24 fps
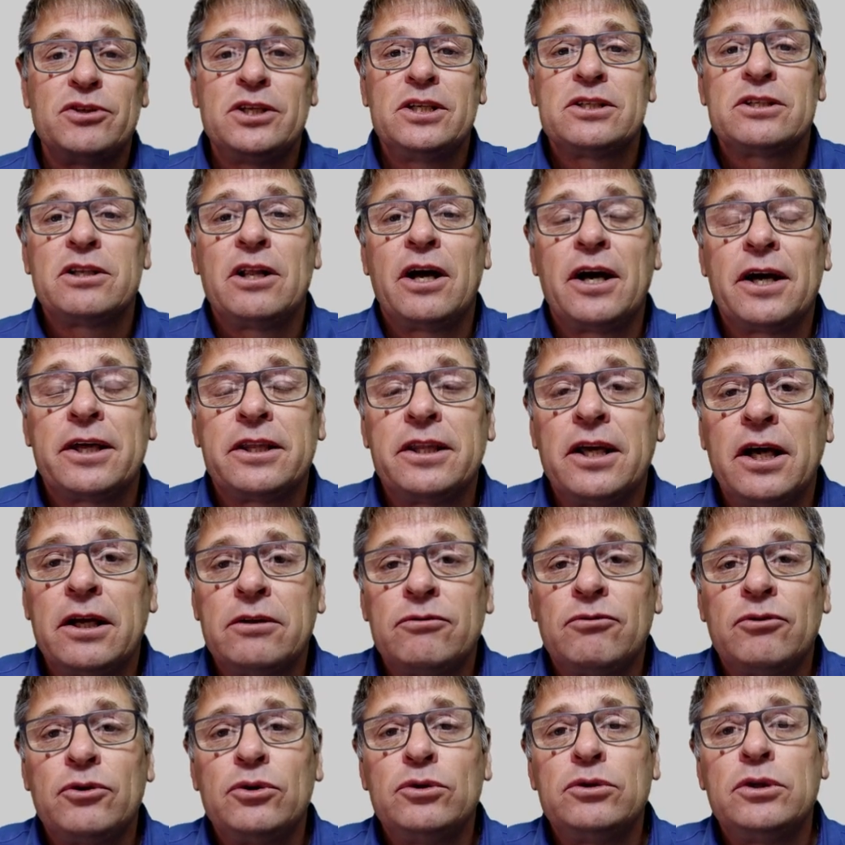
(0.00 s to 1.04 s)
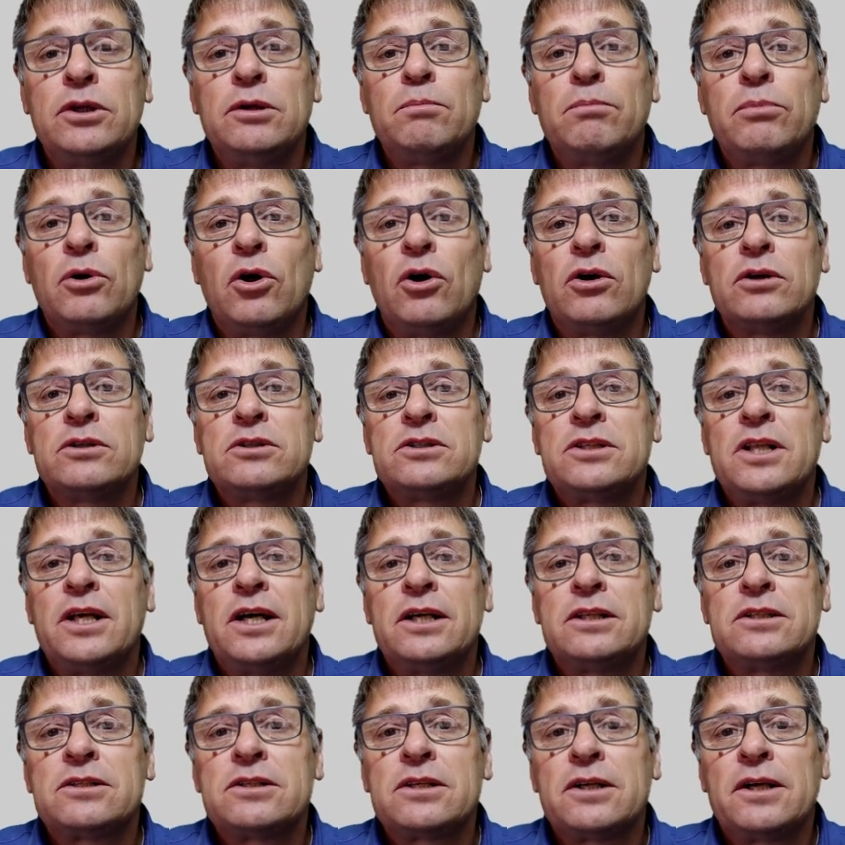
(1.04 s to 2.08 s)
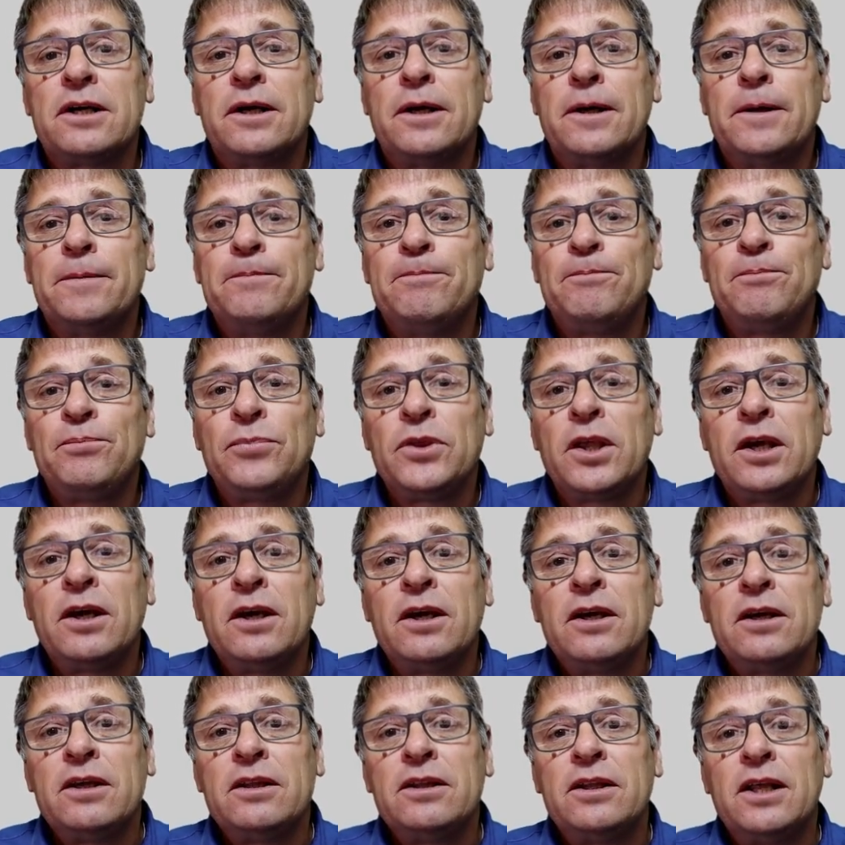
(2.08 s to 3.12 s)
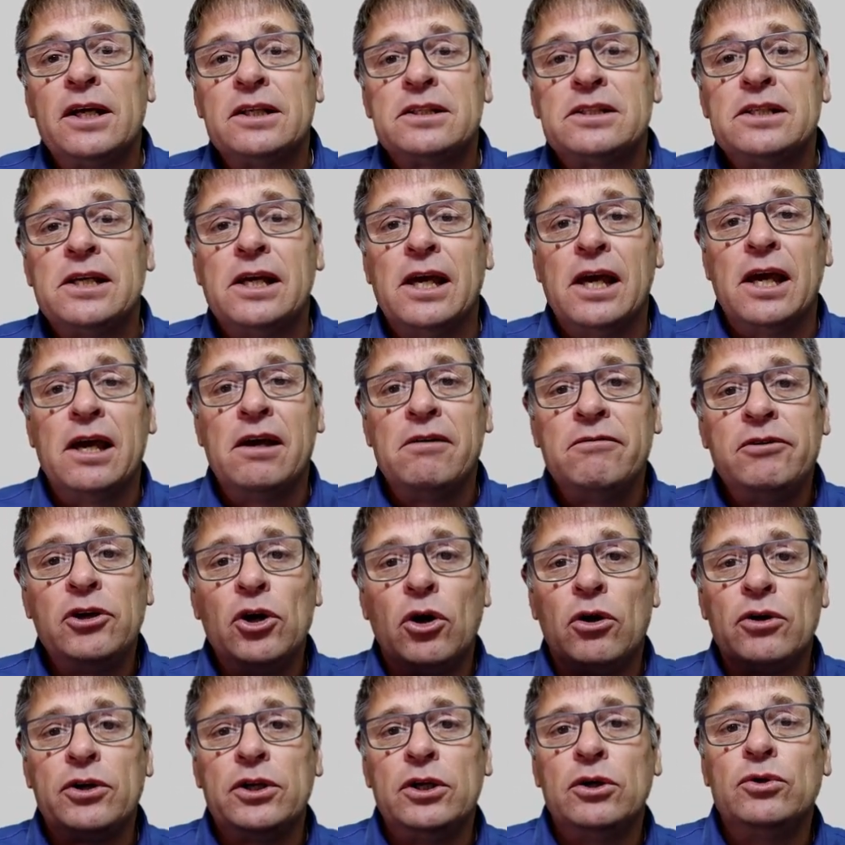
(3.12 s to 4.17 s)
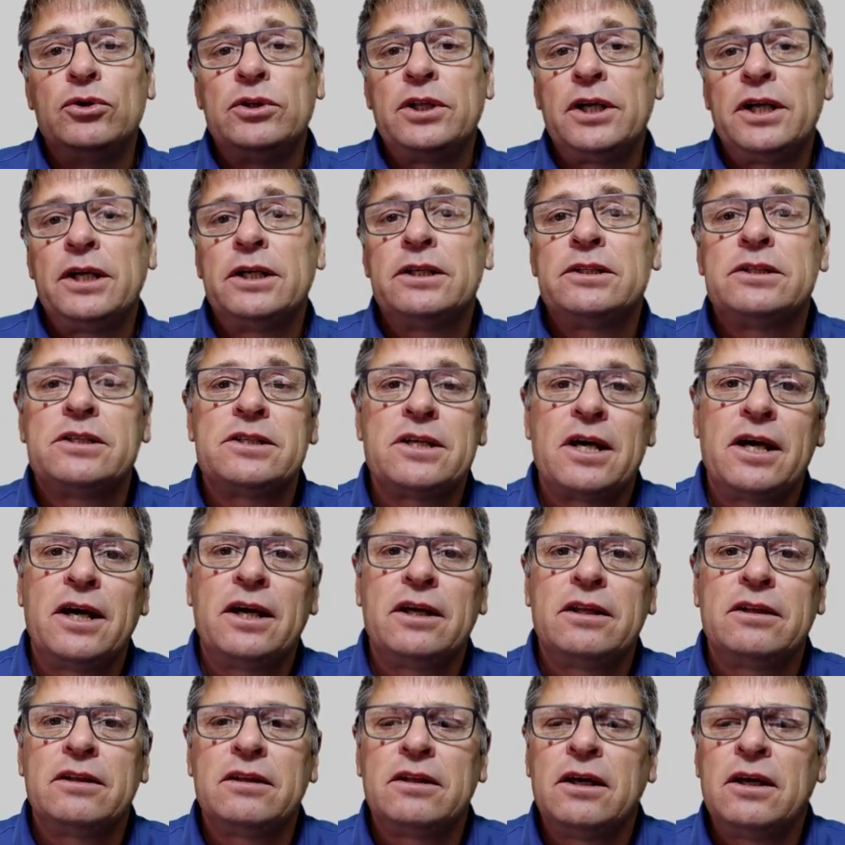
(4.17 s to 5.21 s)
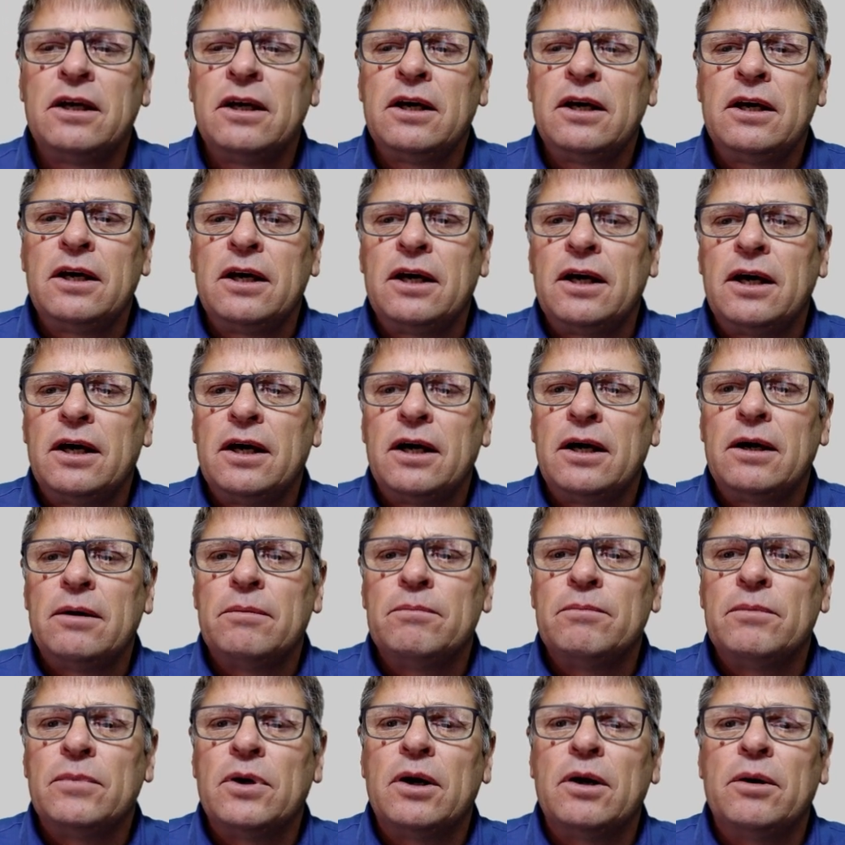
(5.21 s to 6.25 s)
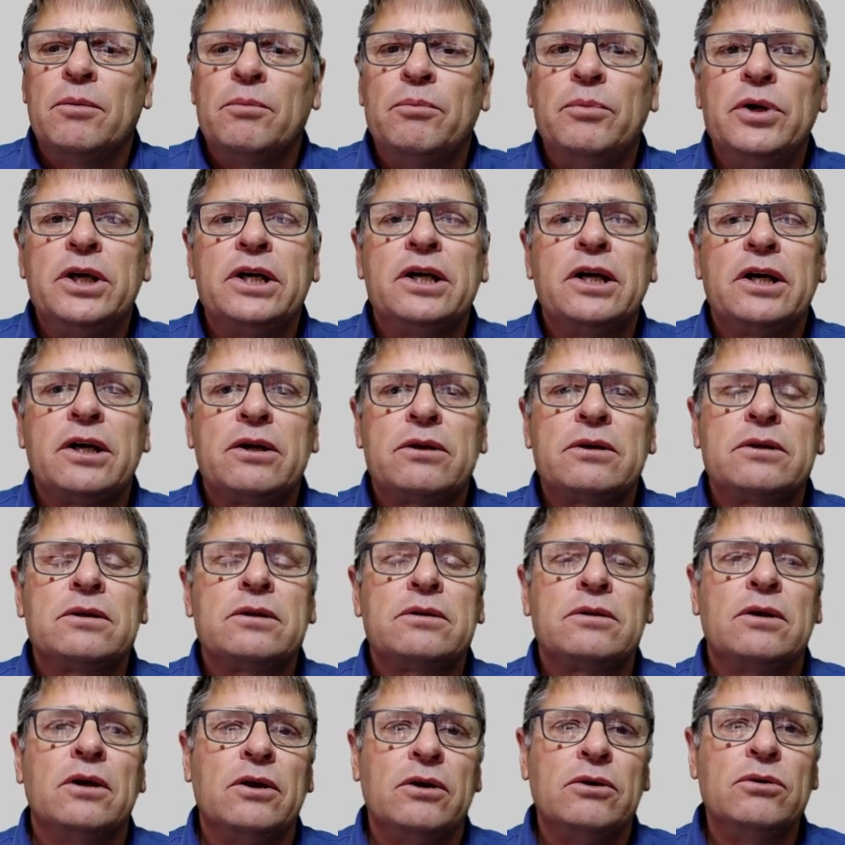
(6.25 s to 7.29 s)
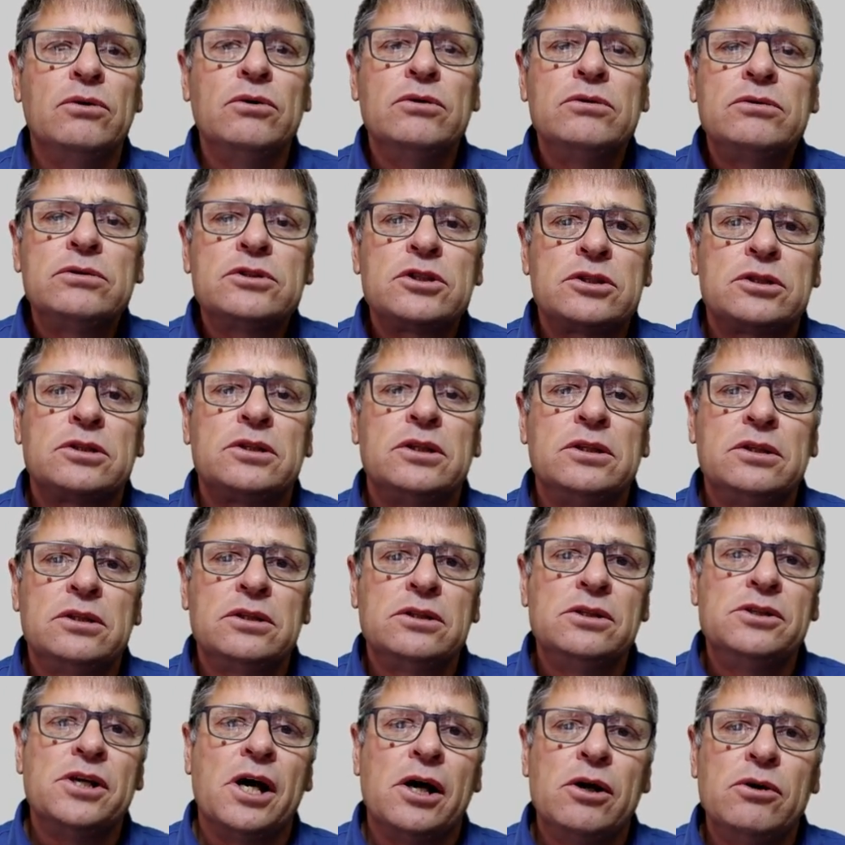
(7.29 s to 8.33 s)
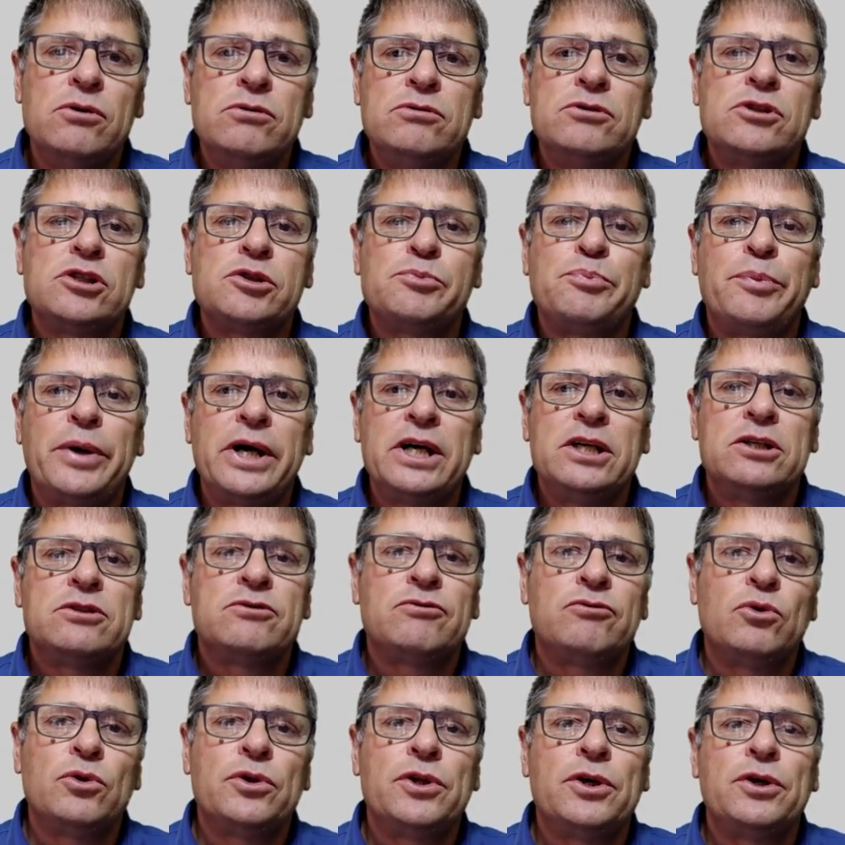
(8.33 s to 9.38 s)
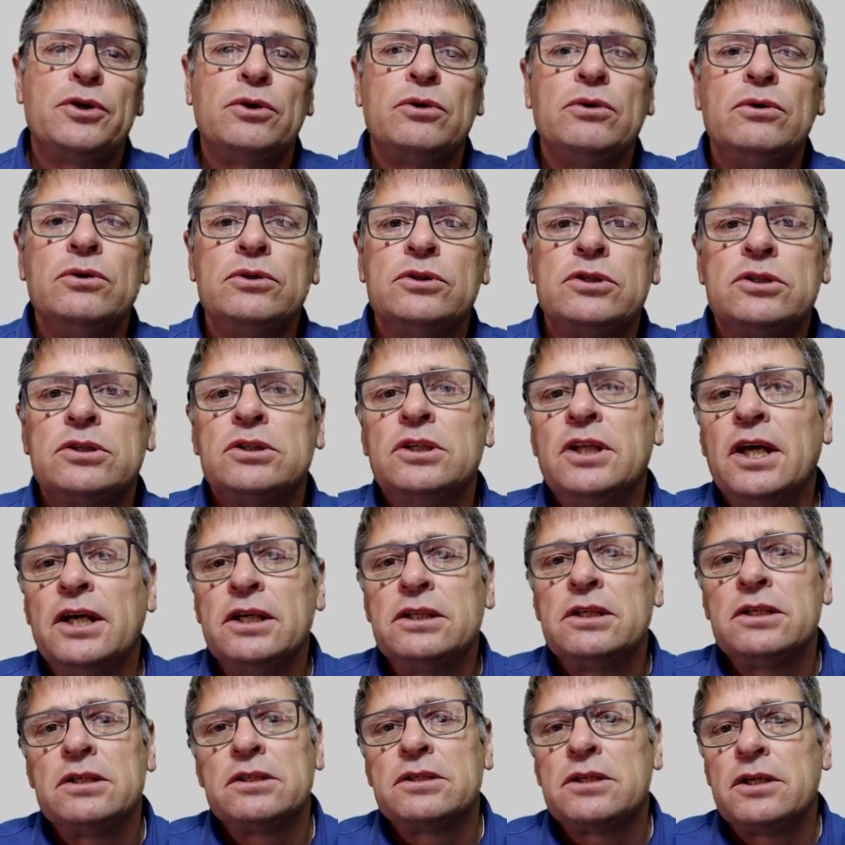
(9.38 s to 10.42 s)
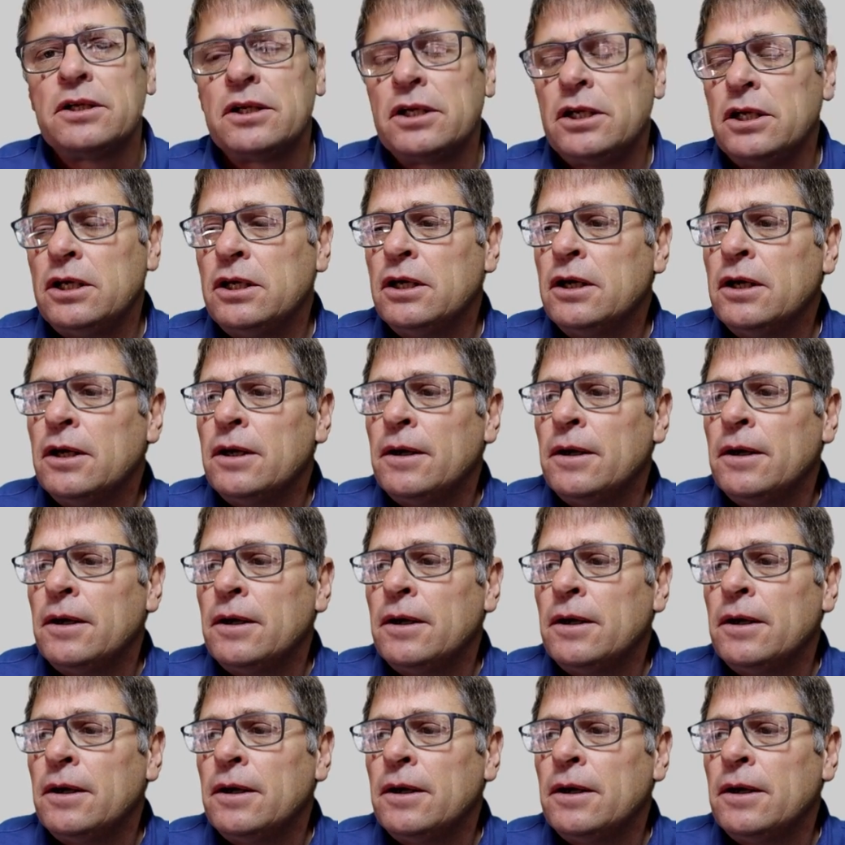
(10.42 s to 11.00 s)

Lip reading: things like that, fruiting plants that's heavy on nutrients and a bigger root zone space for the roots necessary.